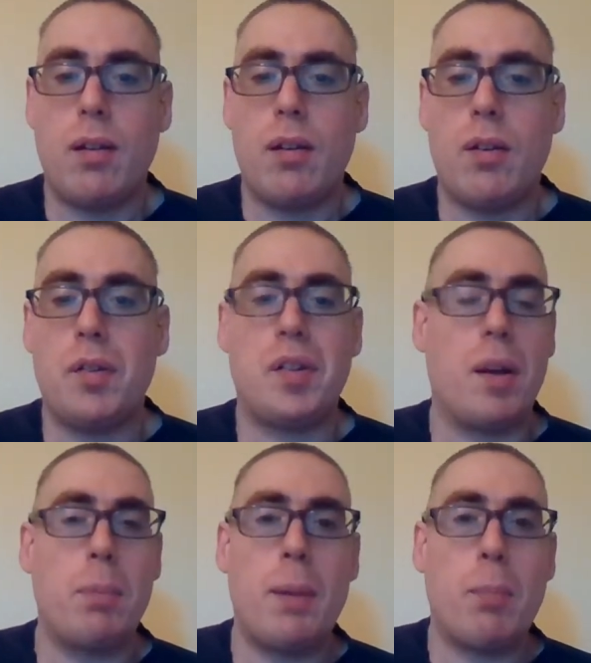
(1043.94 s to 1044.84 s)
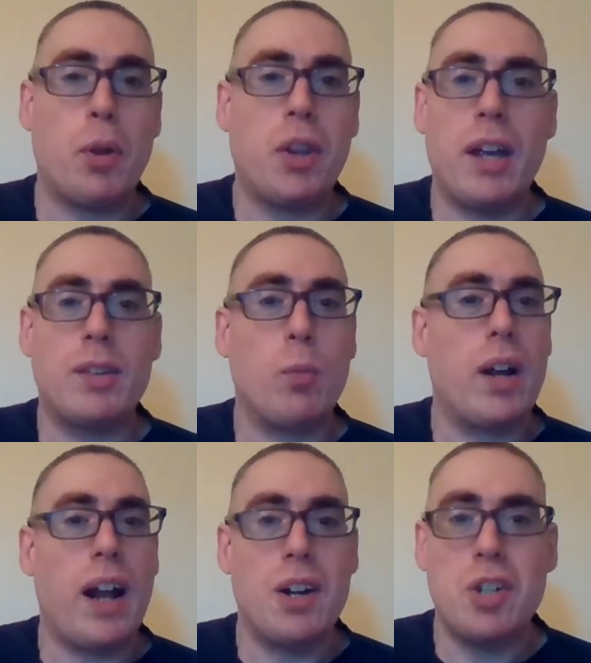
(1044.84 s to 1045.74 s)
Some people think that what
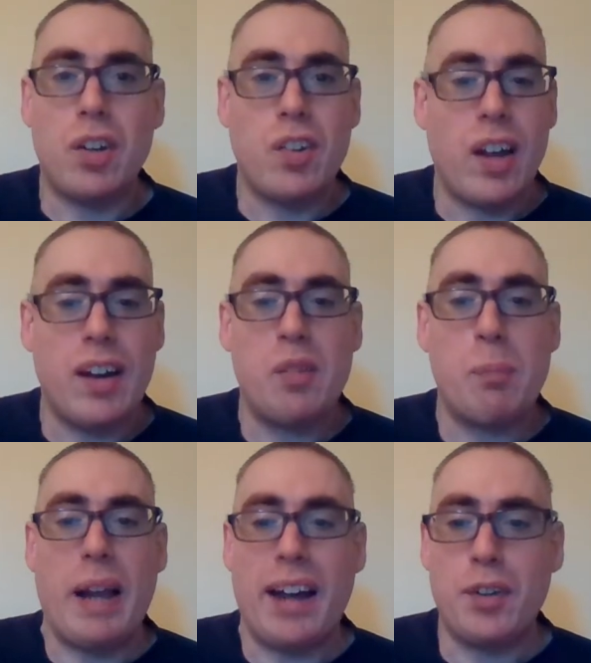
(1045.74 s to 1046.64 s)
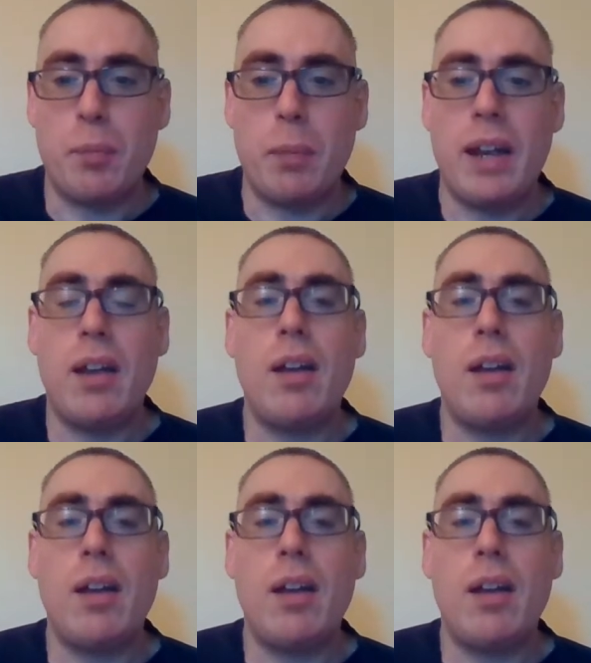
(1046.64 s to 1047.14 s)
I just said is blasphemy,